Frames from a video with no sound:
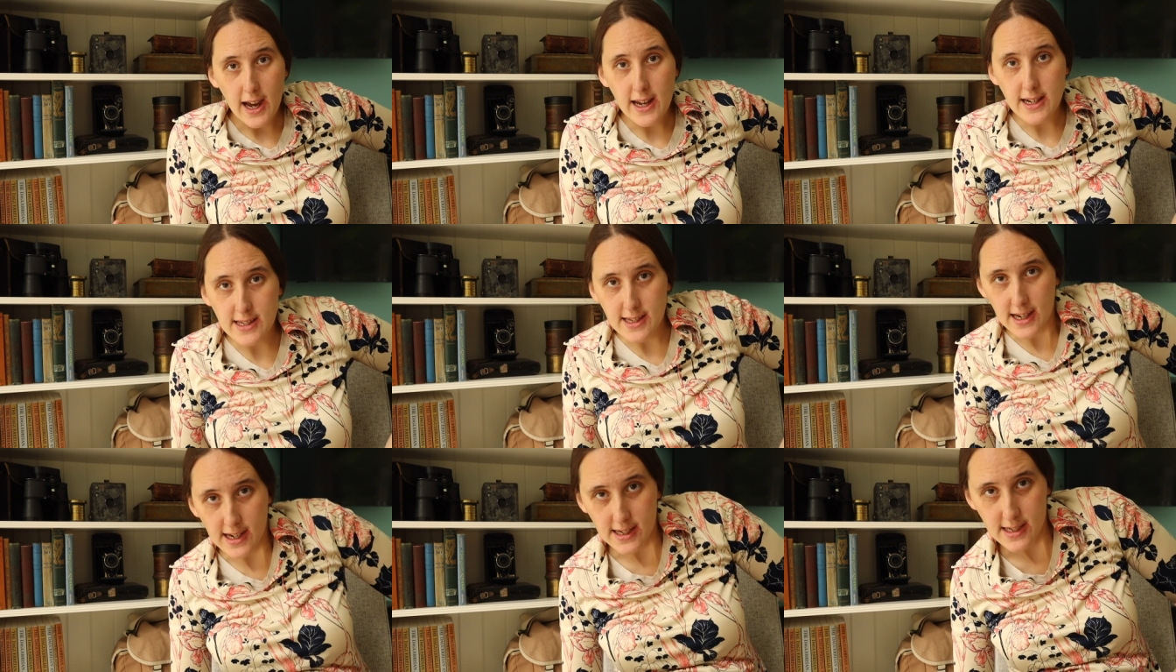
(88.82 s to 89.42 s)
I
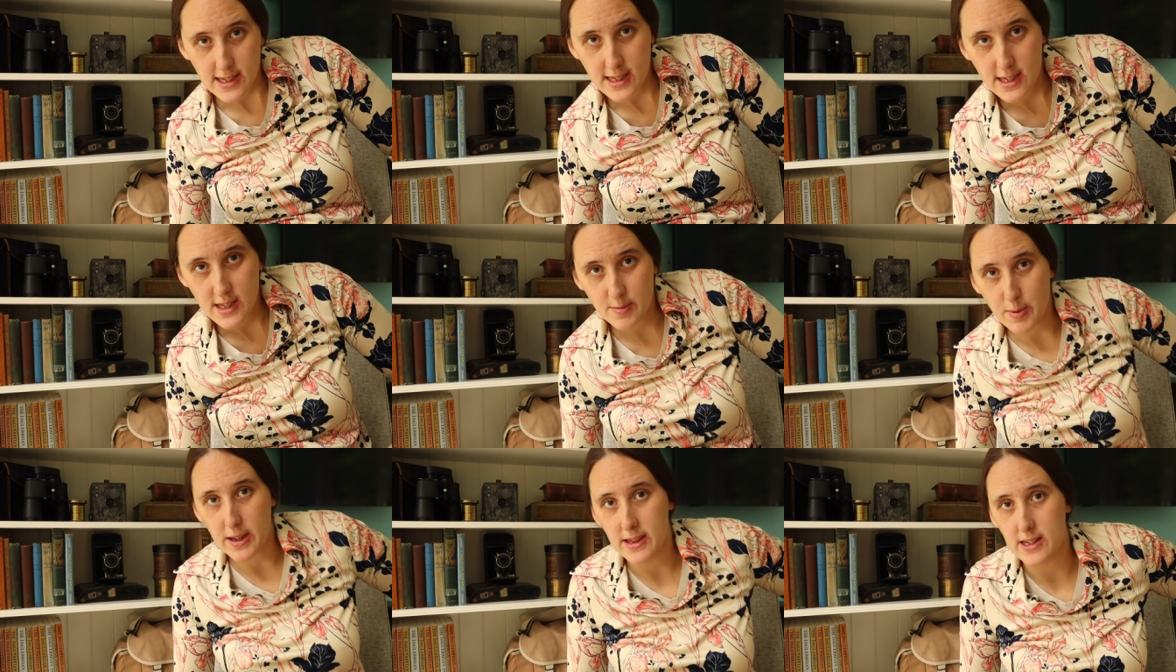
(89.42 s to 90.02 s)
decided to
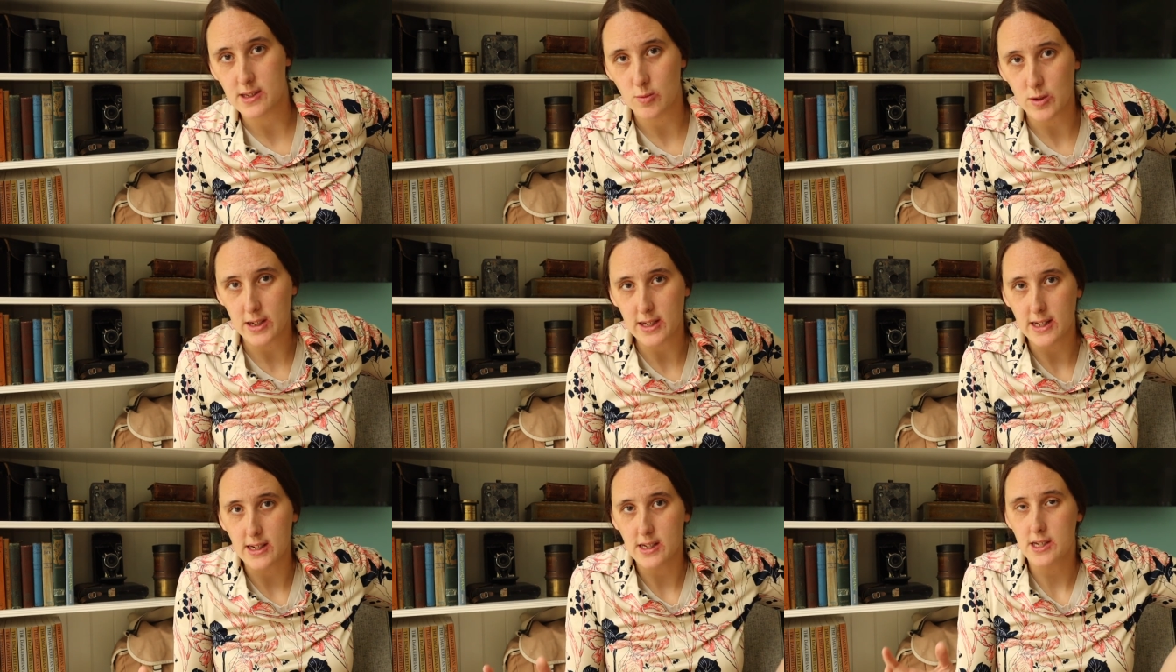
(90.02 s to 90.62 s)
spend this
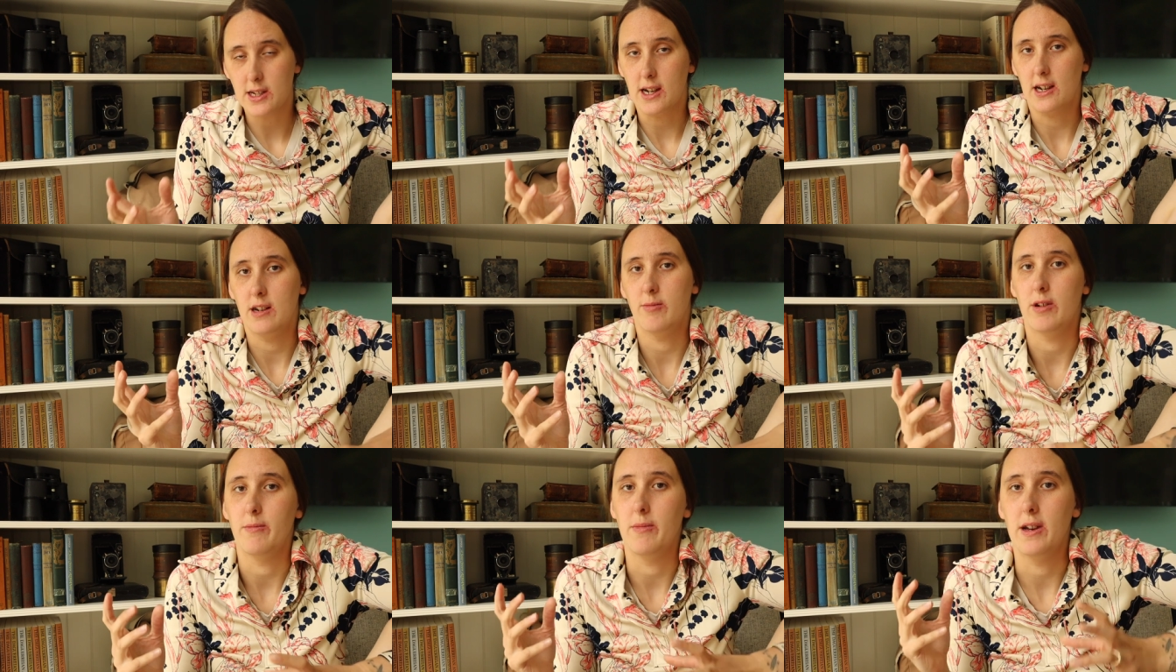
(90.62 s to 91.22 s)
weekend talking
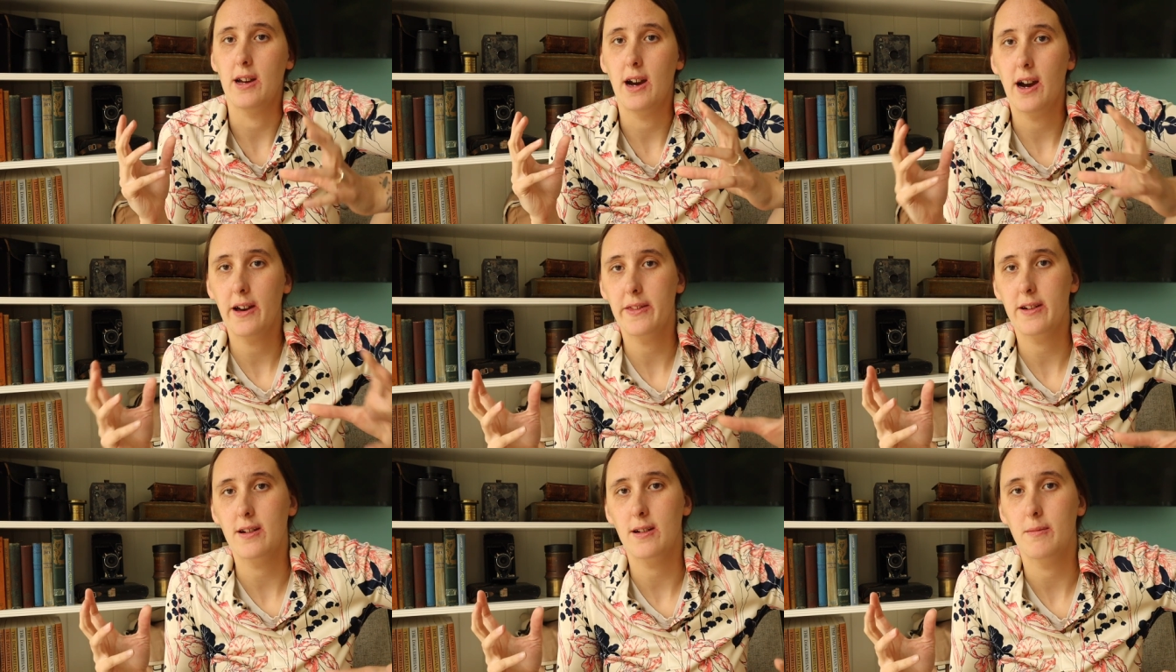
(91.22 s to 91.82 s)
about my
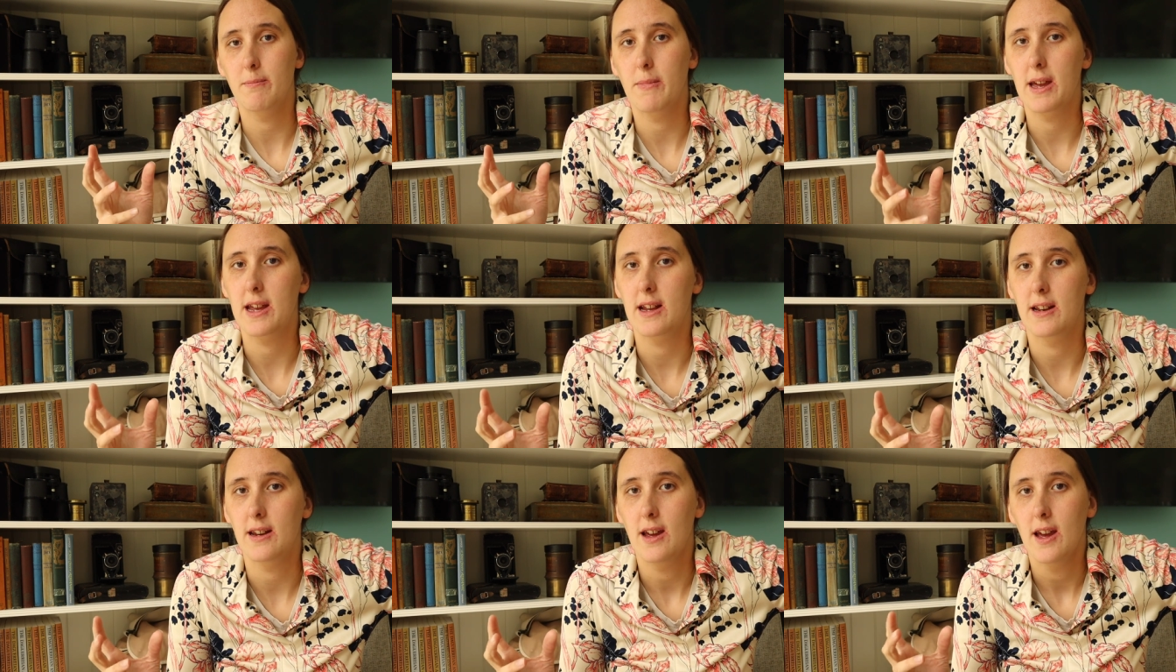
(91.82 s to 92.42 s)
other
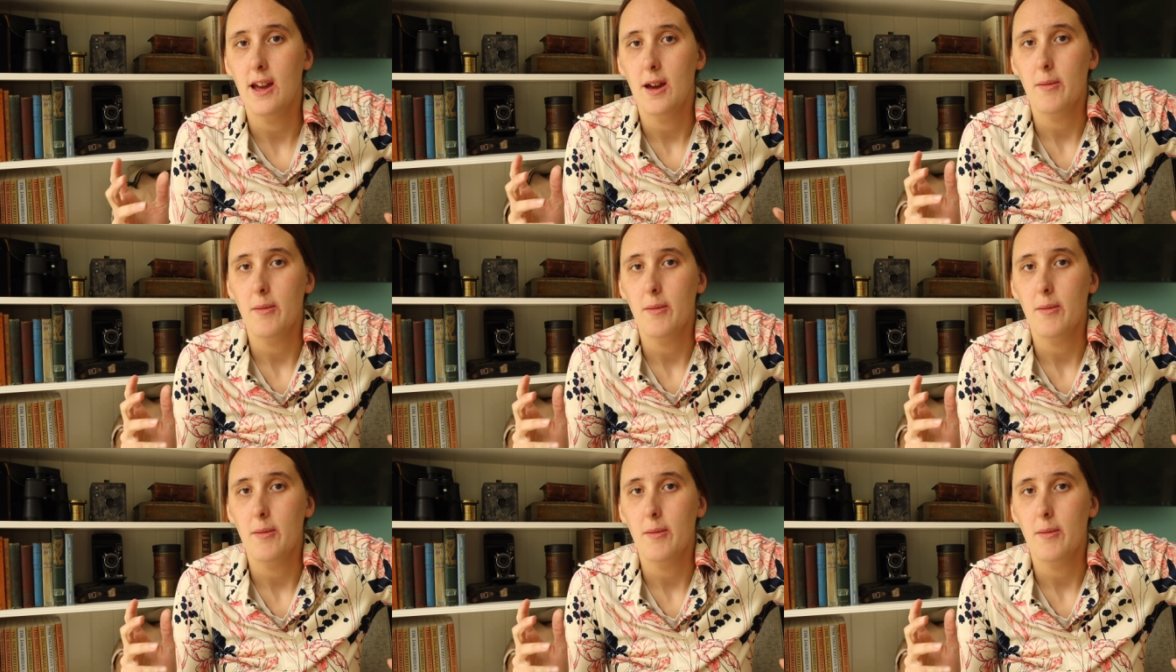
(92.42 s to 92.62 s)
main